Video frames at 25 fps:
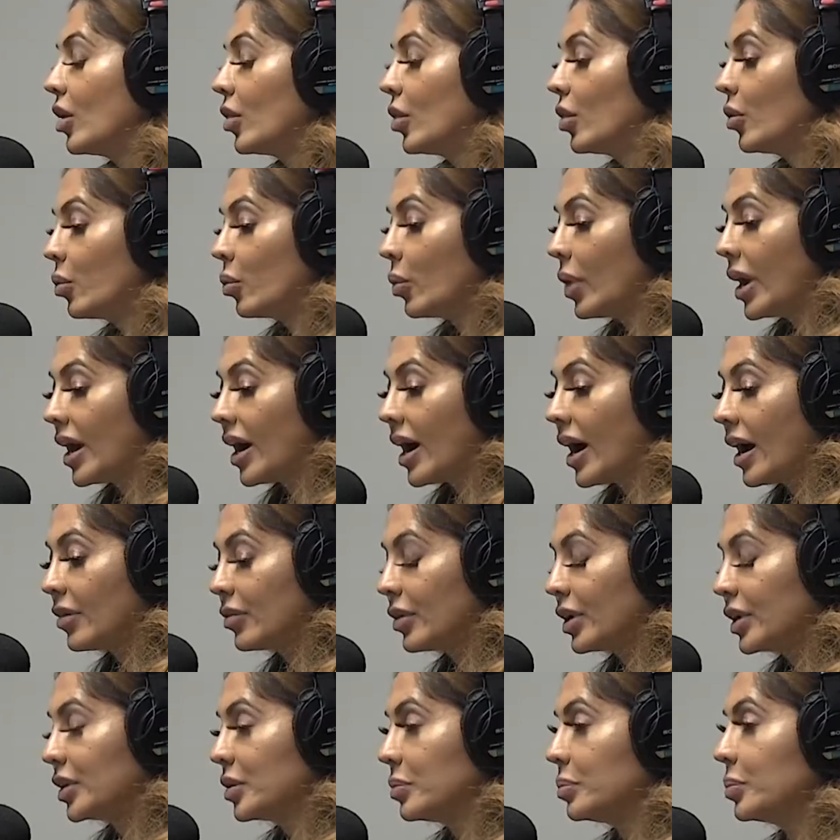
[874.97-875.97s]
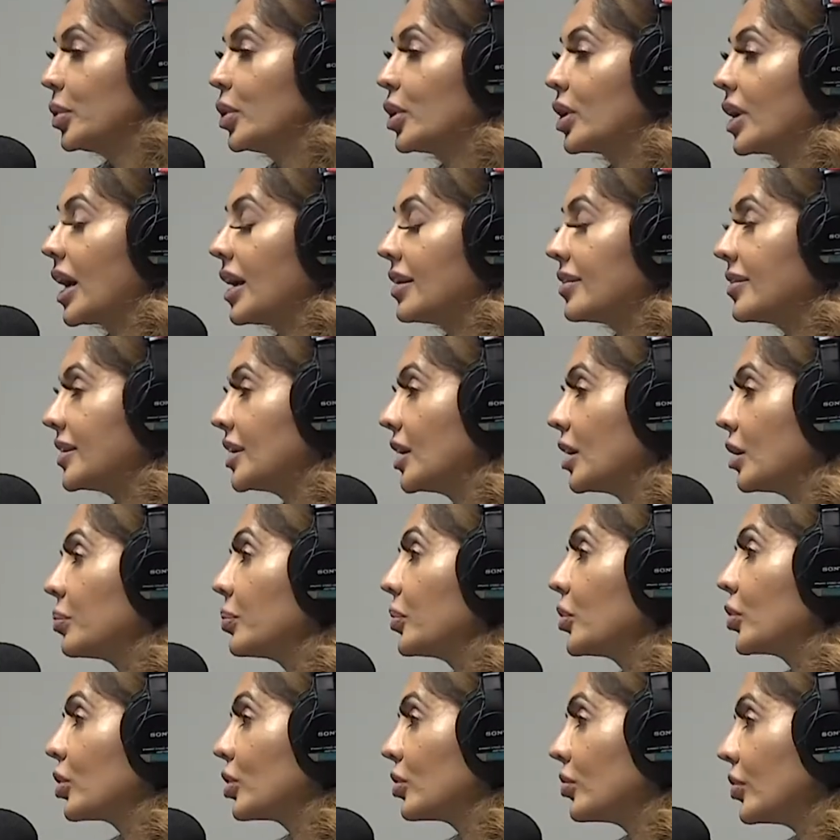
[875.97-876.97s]
the way I read the book as the
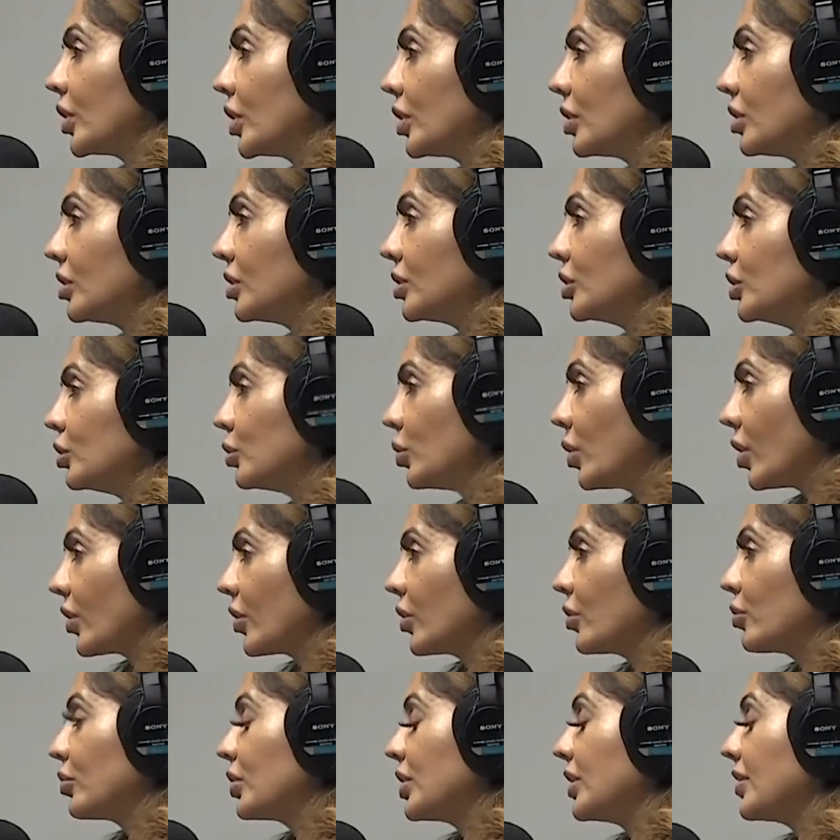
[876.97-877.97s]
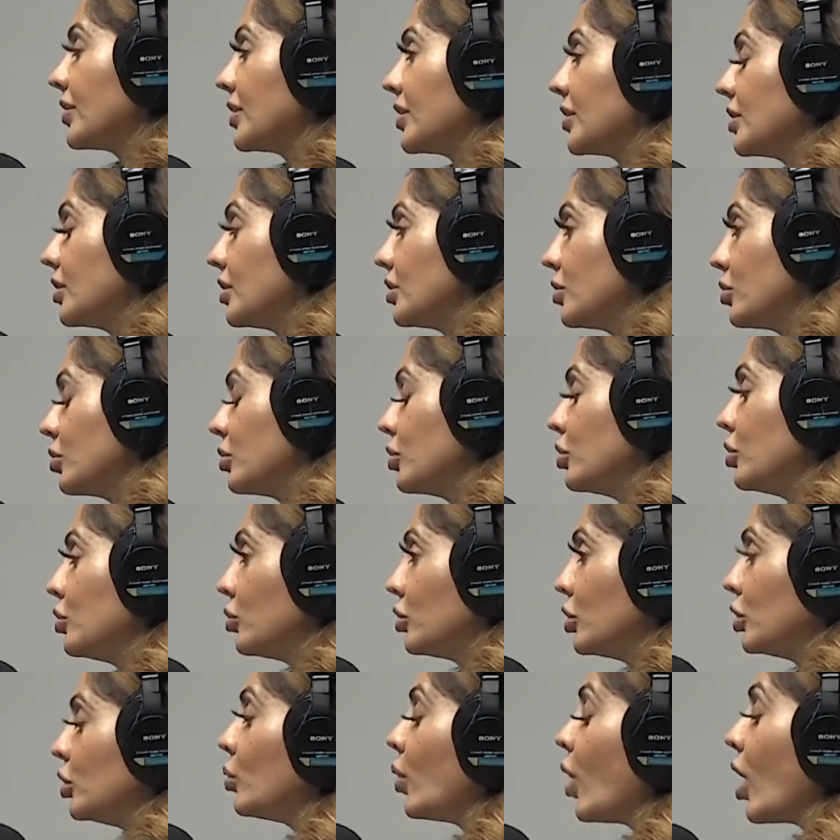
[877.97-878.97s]
observer you are the reason you,
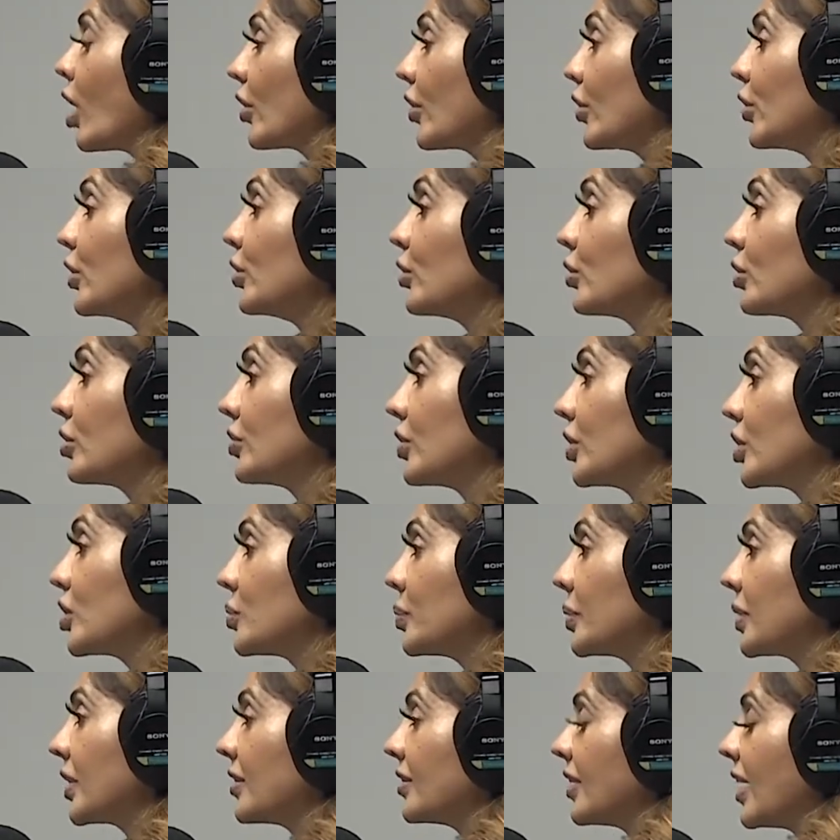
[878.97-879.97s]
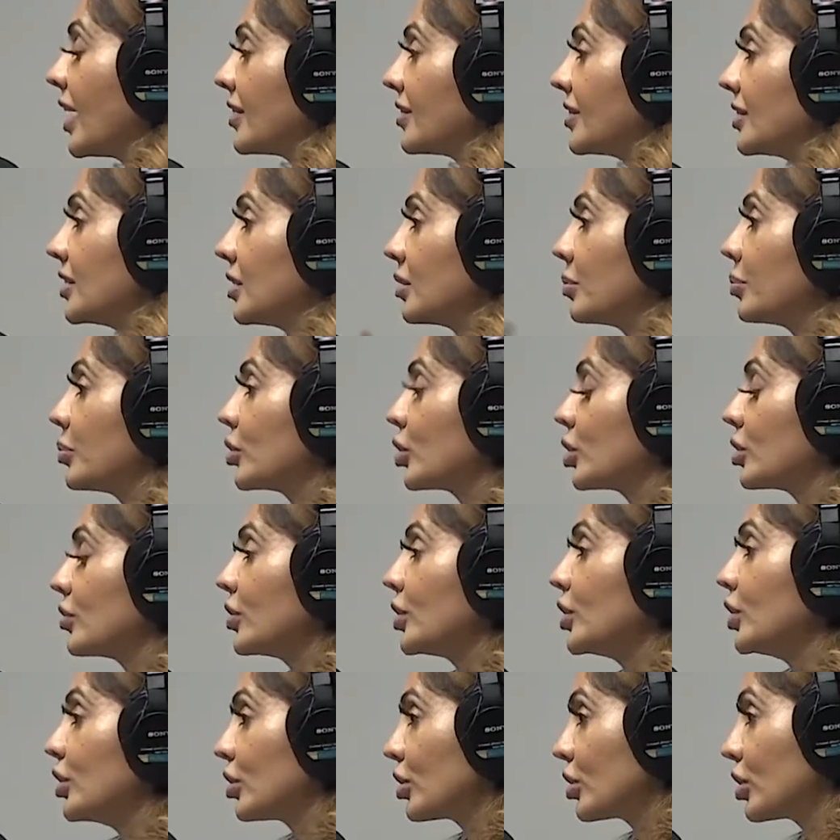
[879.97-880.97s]
you, are the universe because as the observer
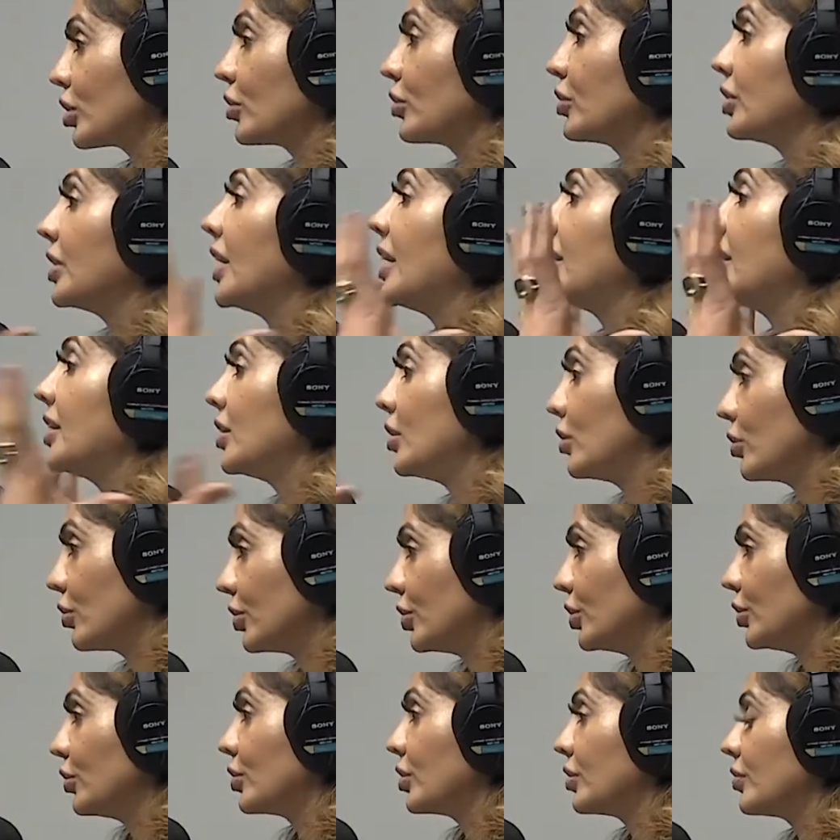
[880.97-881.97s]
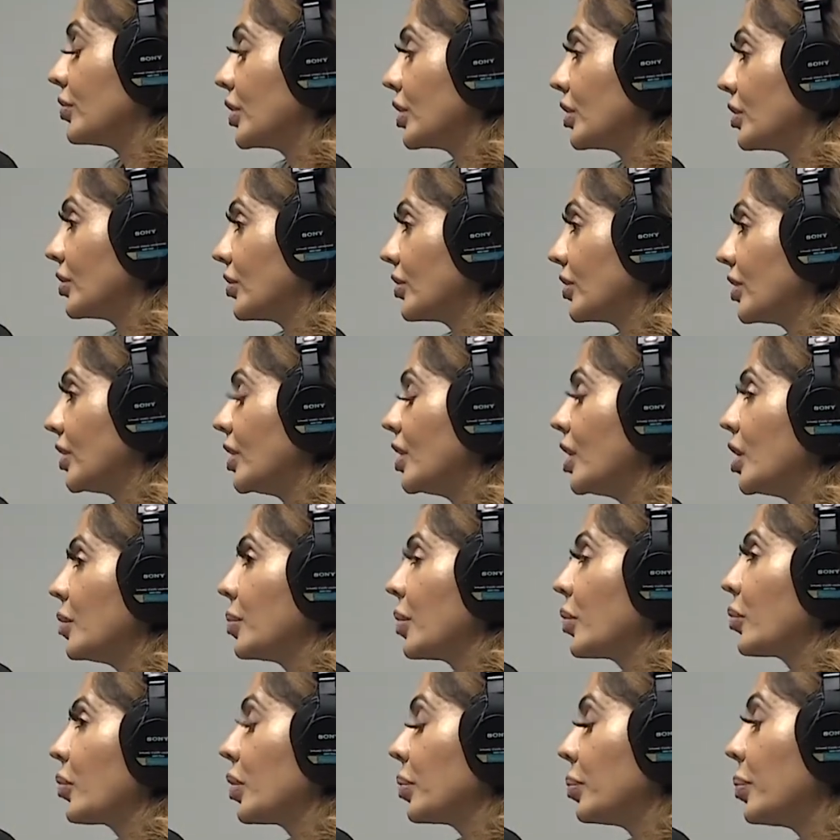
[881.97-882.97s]
you're creating your universe
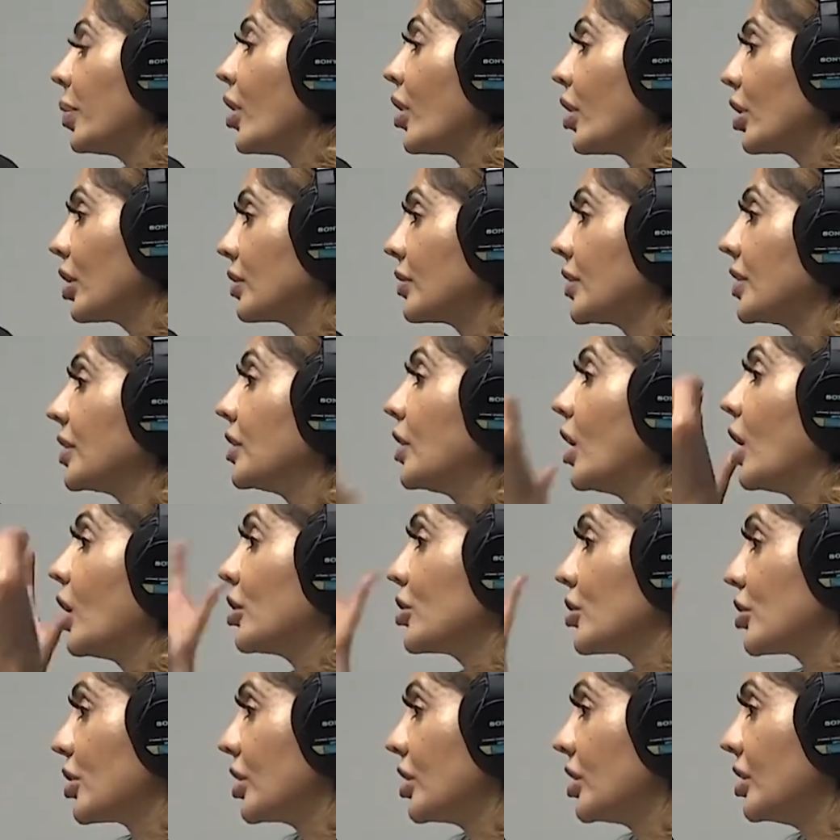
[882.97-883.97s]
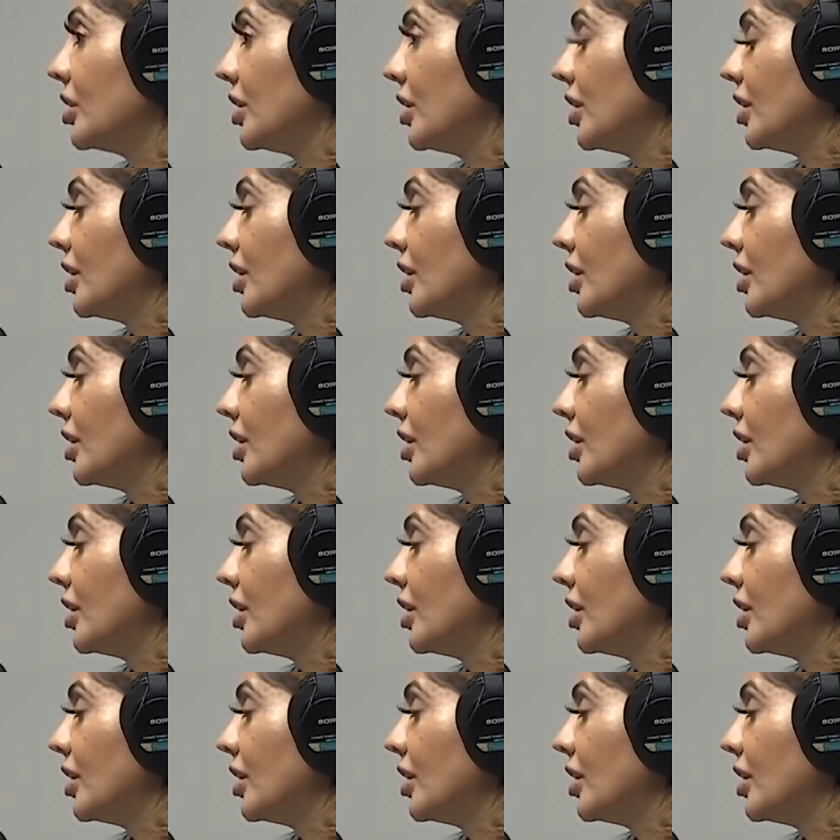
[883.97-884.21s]
but we're part of a larger